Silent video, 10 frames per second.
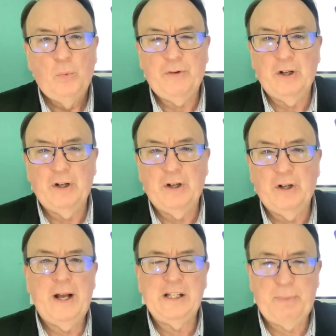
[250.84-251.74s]
We've got some
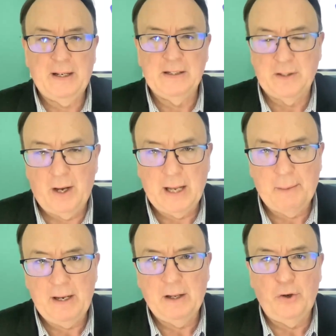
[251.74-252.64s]
great speakers lined
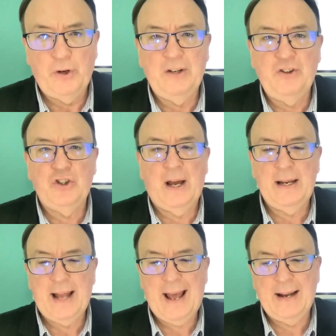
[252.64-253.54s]
up, including
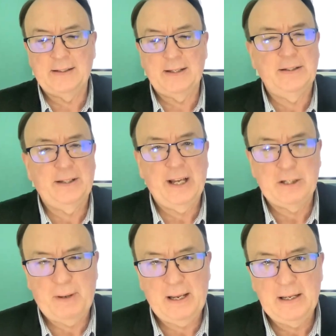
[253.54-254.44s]
Jane Anderson,
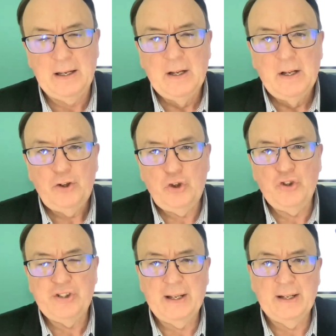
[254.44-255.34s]
CSP,
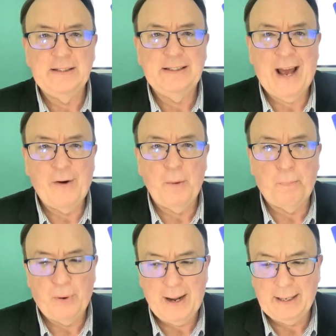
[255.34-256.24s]
New Zealand's
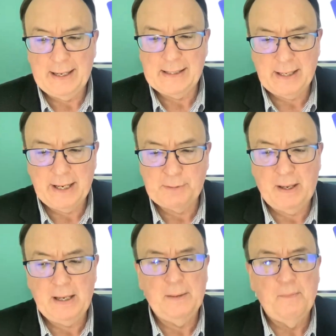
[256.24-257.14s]
Darren Prattley,
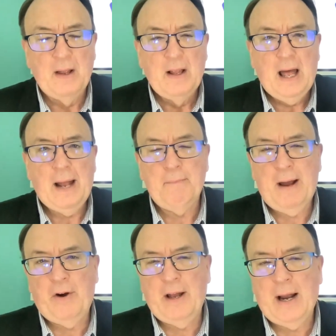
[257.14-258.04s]
CSP, and
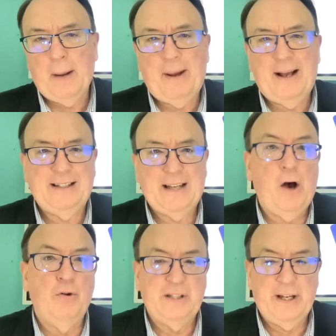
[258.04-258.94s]
Mariana
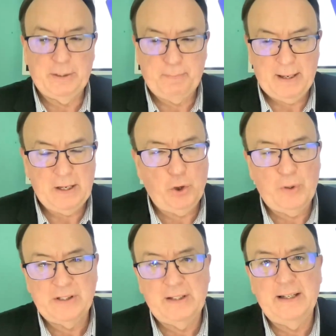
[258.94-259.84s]
Pascal, CSP,
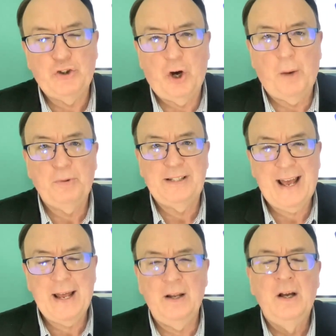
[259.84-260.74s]
who is in the top
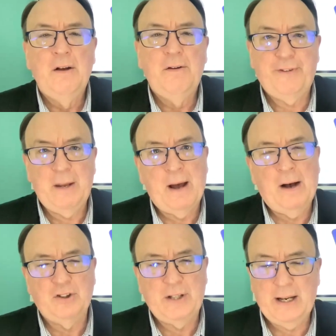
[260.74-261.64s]
10
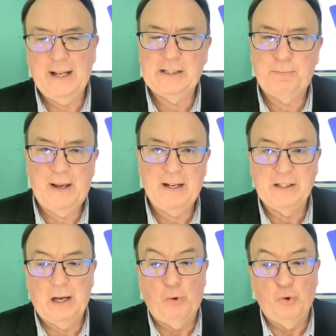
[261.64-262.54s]
female TEDx
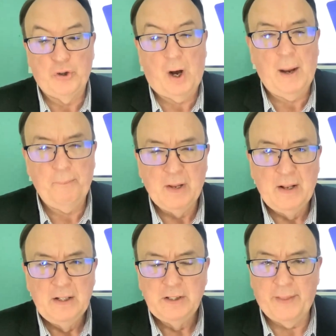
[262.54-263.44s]
speakers of all time.
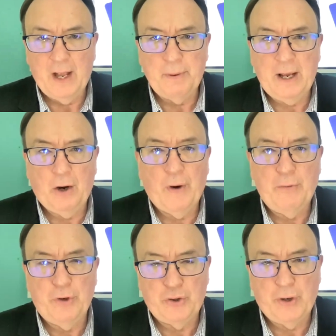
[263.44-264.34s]
So that'll be a
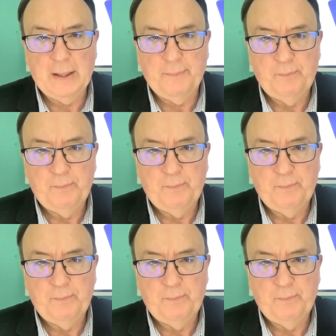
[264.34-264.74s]
great retreat.